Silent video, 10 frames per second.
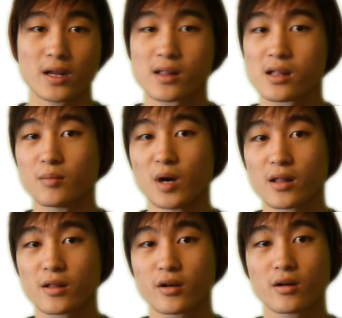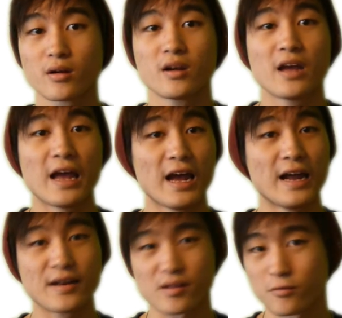Exceed monster,
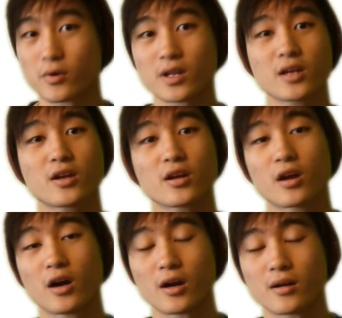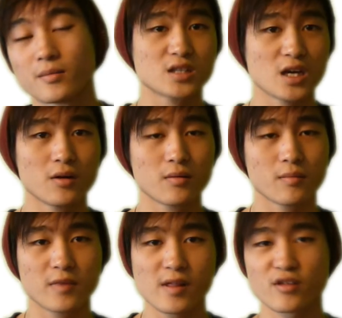and it's a really good card. So
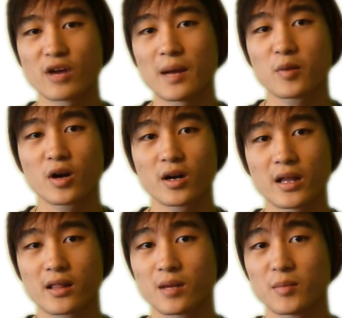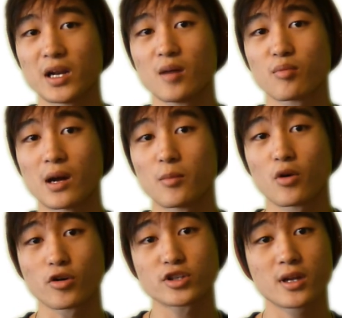this trap card that's coming out in Primal
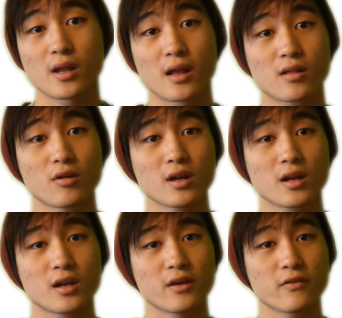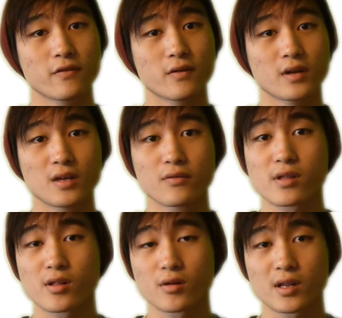Origin is going to give
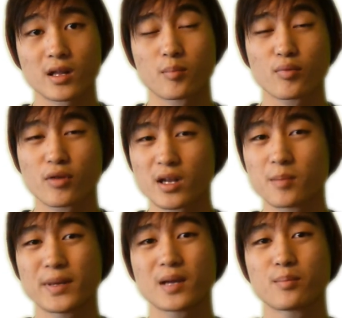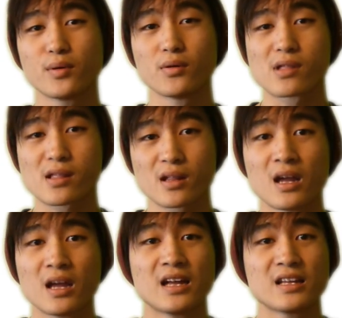Evolsaurs a pretty big boost.
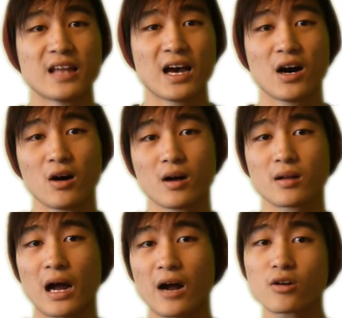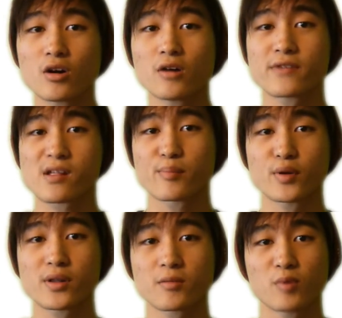Now, I don't know if this
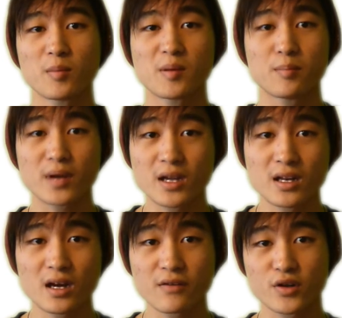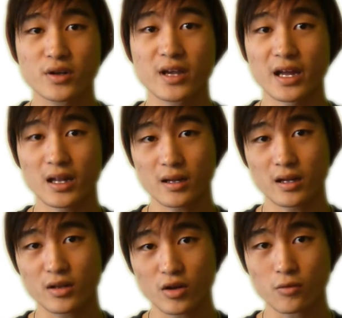boost will be big enough to get
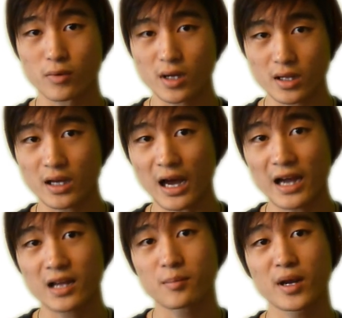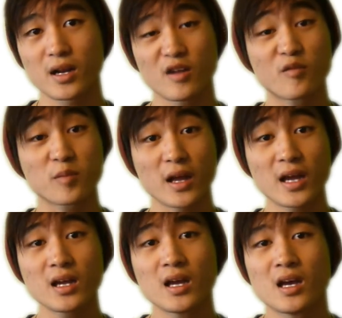into really high competitive
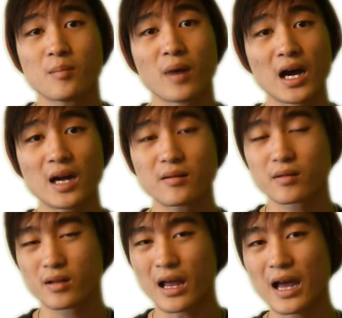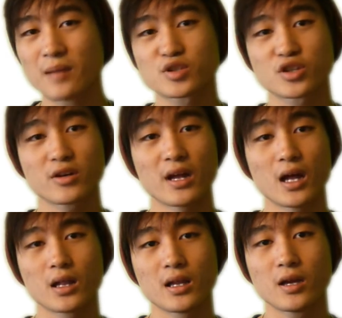play, but I am sure
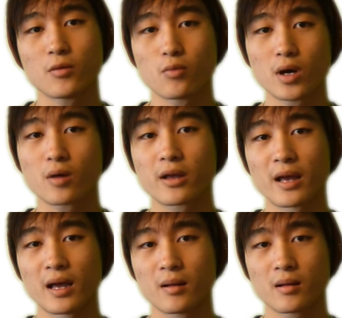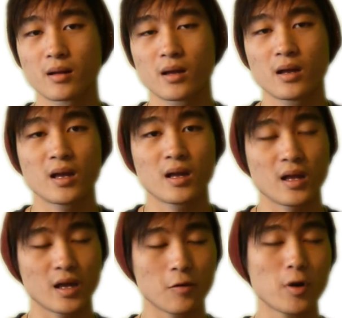that it will get
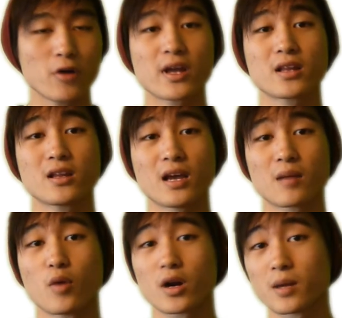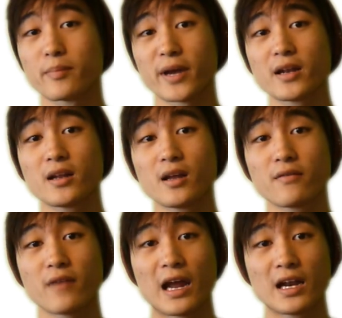the deck more
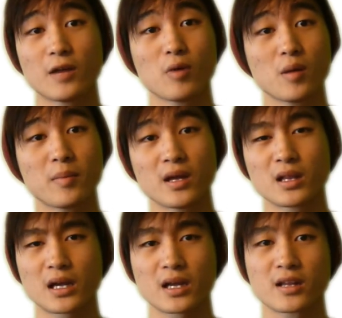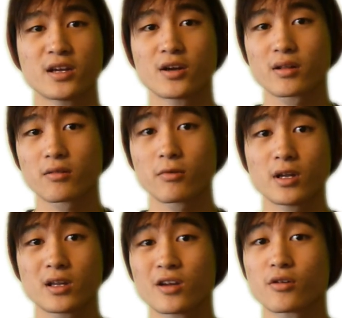competitive, and it will be in like a tier
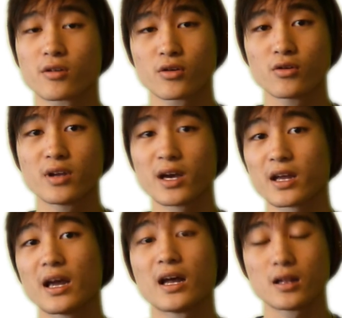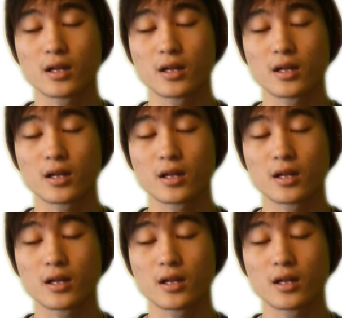3, tier 2 deck at